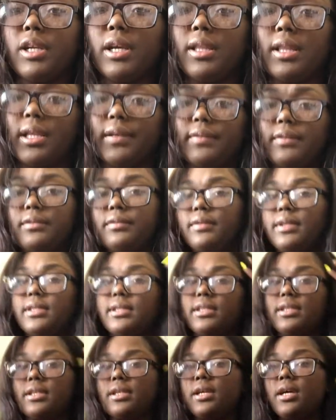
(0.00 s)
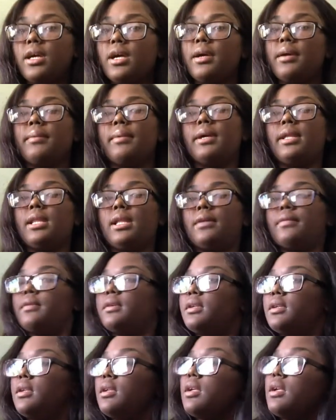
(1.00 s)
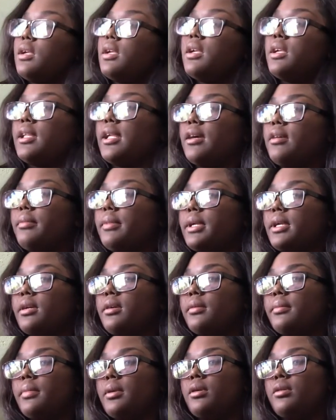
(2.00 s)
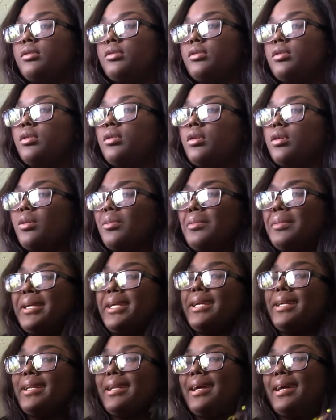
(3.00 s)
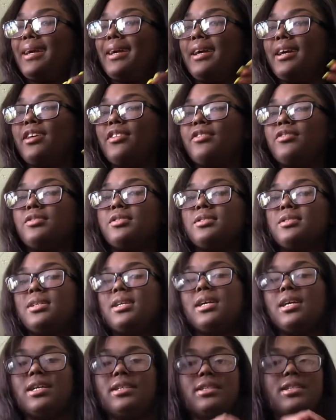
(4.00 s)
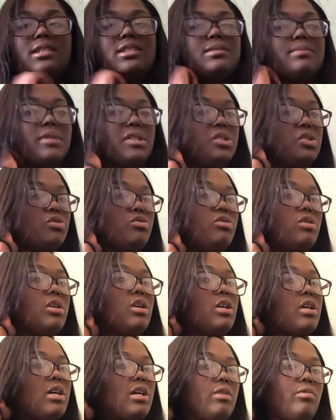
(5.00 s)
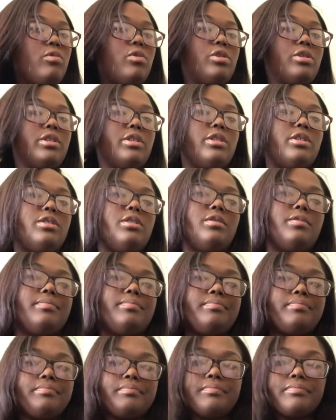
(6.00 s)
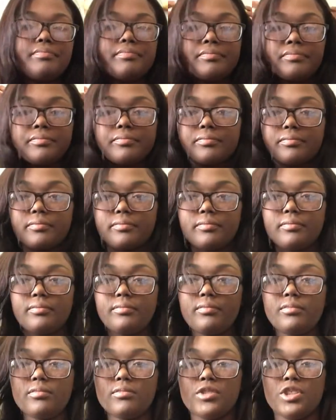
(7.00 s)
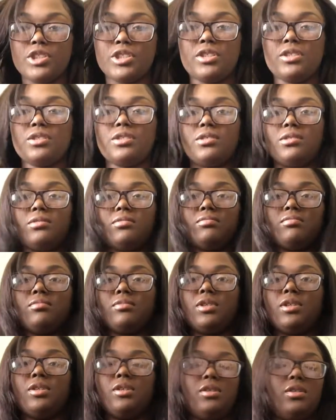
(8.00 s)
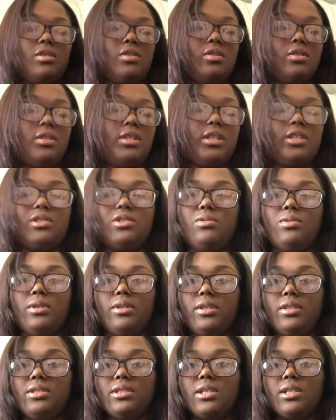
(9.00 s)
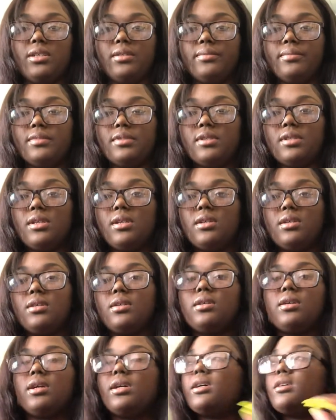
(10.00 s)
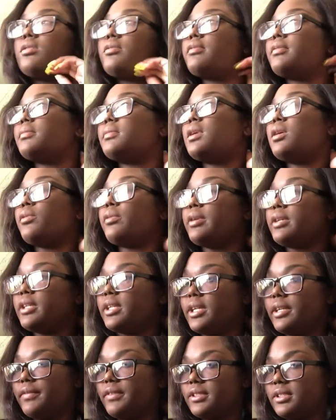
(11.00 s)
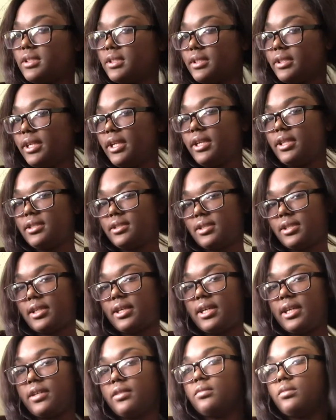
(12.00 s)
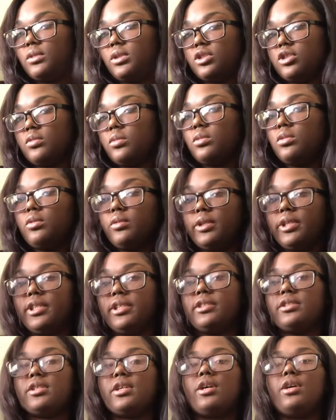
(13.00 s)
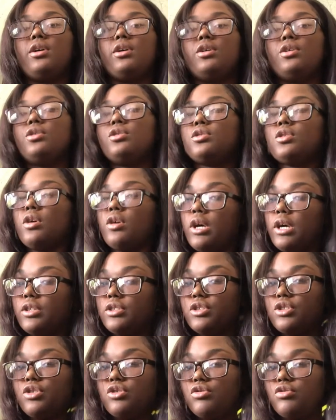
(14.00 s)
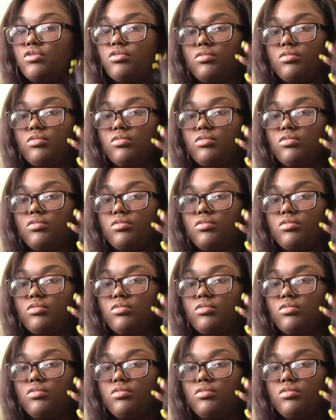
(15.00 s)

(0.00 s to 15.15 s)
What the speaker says: 11th, I think. May 11th. That'll make it about a week and a half since I had this. Mind you, I wore this just like two other times. I'm not wearing it every single day because like I have multiple wigs. So I'll just,